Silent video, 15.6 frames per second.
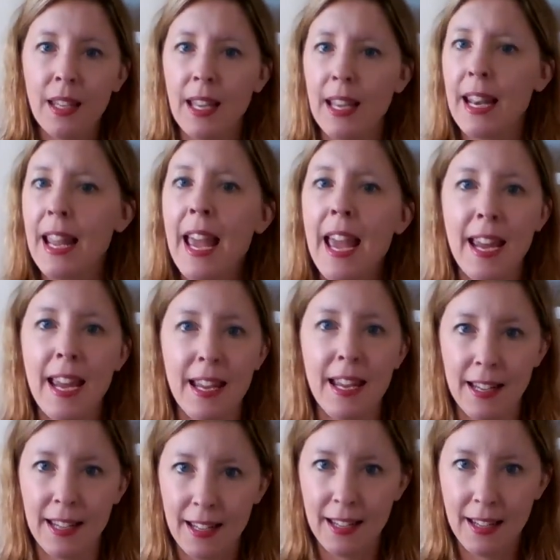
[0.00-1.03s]
and
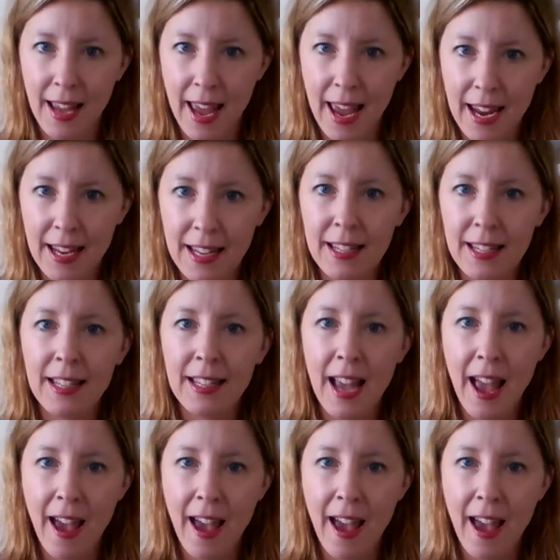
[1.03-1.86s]
hated it, hated